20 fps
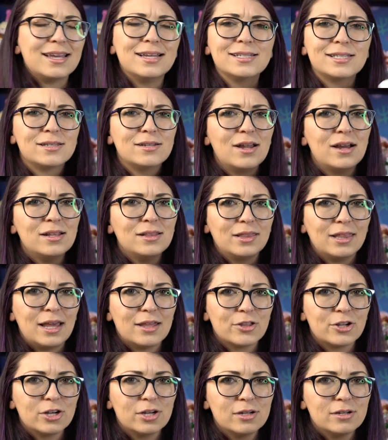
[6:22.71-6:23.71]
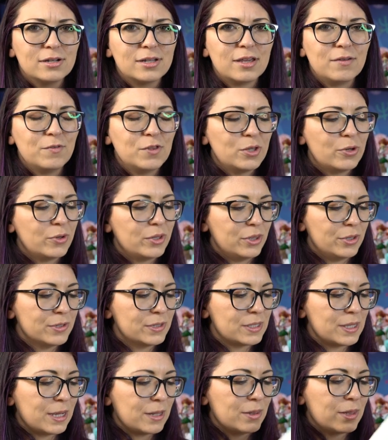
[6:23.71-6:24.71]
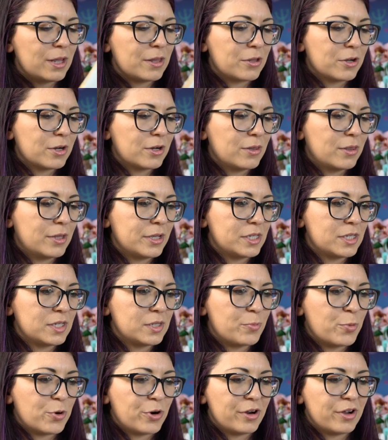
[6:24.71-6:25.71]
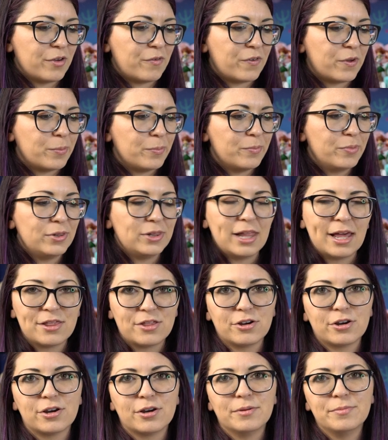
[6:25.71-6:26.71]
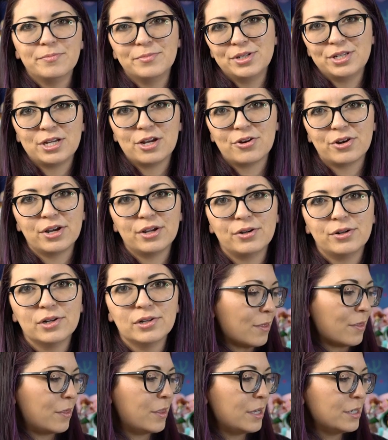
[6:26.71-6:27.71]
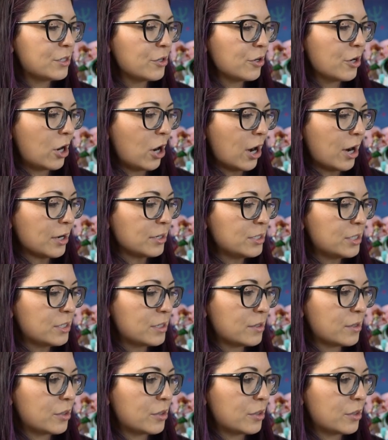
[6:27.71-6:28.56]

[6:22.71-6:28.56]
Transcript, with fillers: It's not leather, even though it looks like leather. This is more of a pleather material. These are cards.